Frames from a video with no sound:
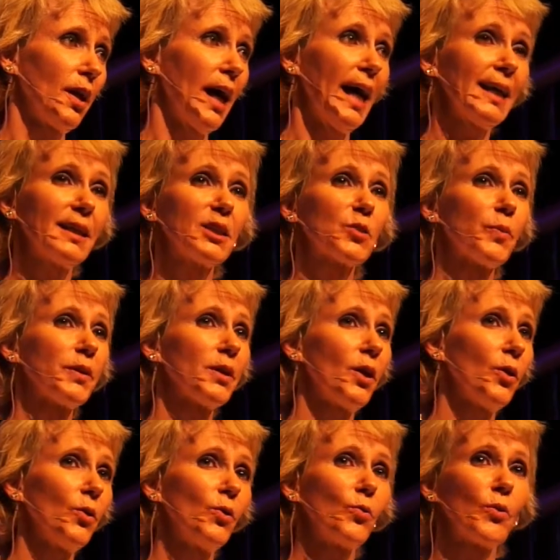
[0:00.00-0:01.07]
I could spend a
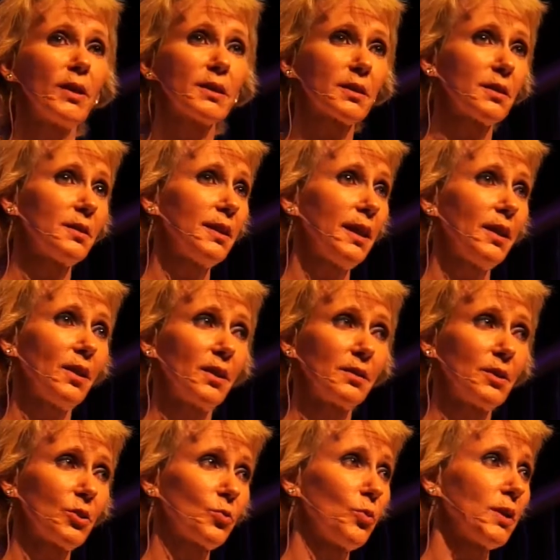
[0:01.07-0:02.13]
whole rest of the day
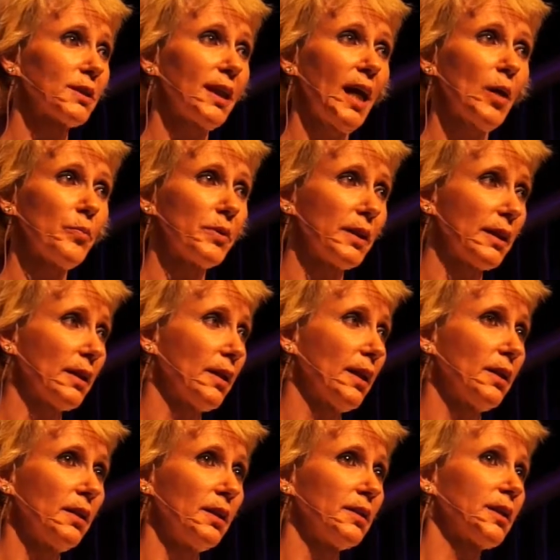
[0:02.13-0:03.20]
on just what's happening
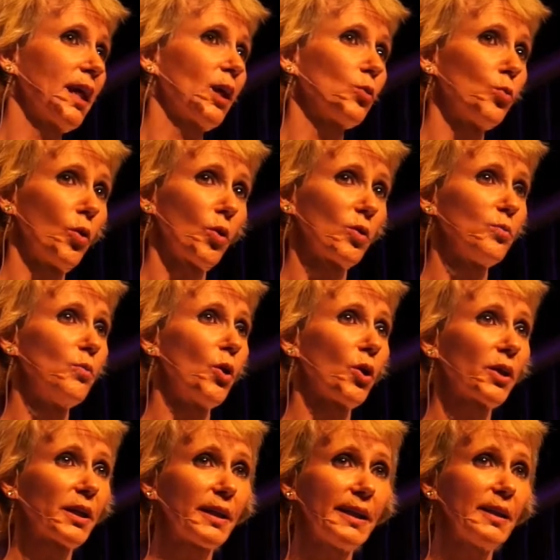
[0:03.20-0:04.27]
in the entire world of
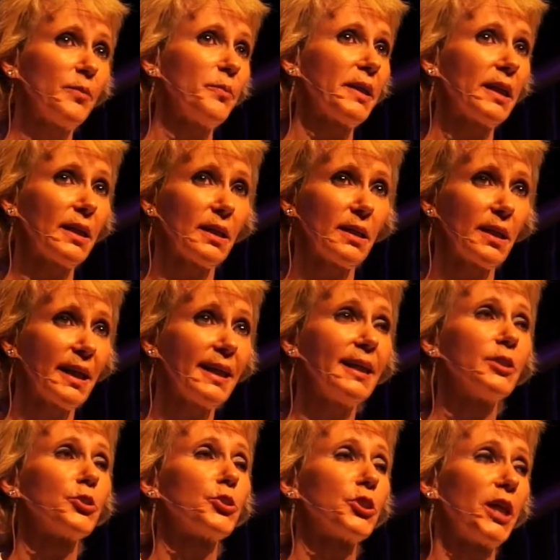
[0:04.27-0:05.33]
marketing and media. It
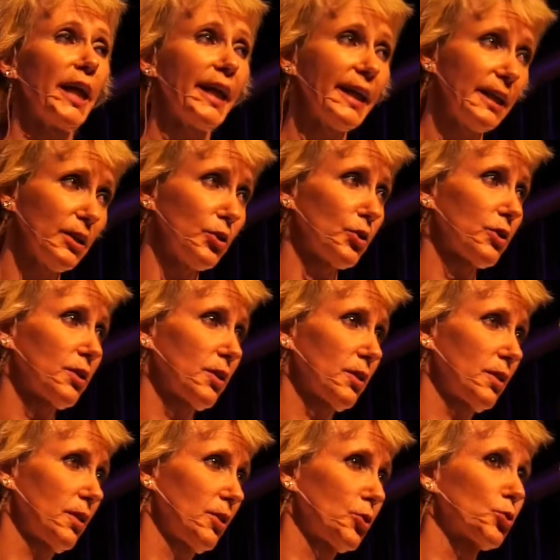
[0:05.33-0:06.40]
has changed
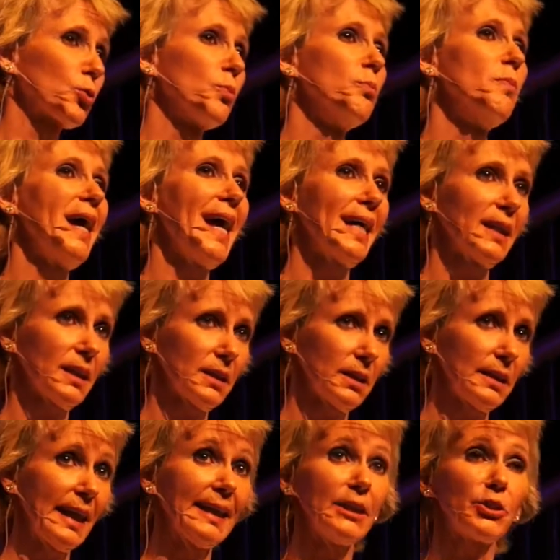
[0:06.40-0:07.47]

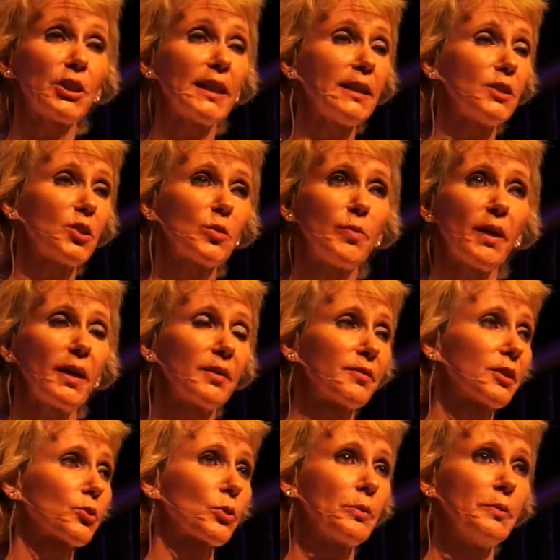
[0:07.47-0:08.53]
dramatically, and it changes about
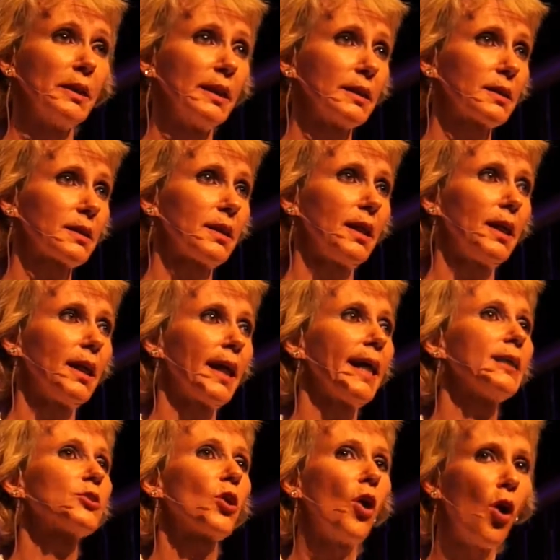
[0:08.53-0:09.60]
every 3 months.
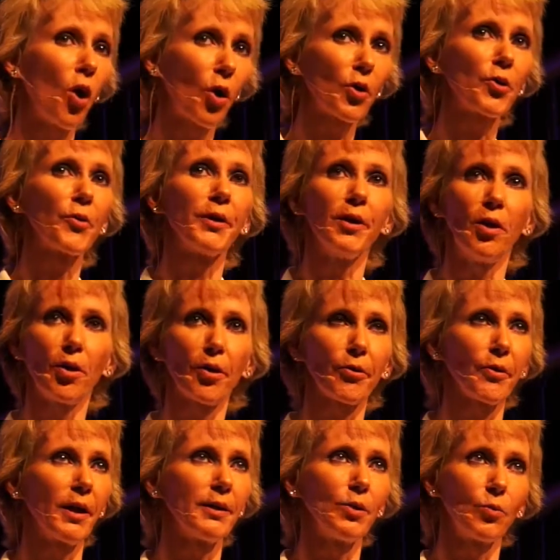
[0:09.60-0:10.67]
It's harder and
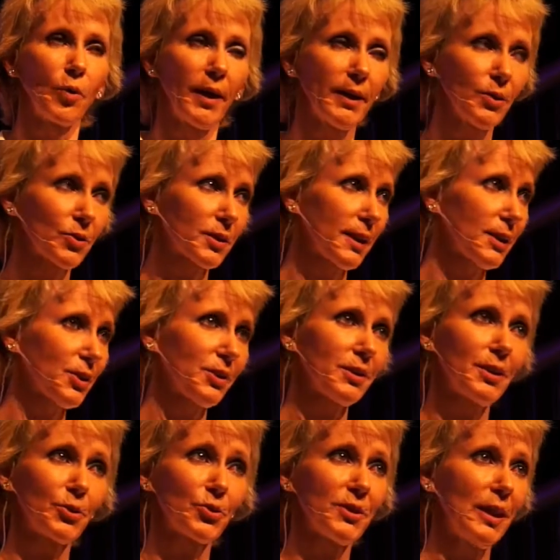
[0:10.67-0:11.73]
harder. I know radio stations
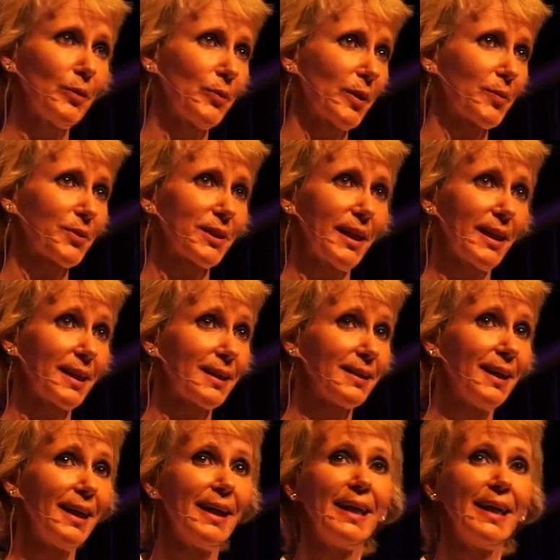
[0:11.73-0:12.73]
understand what I'm saying.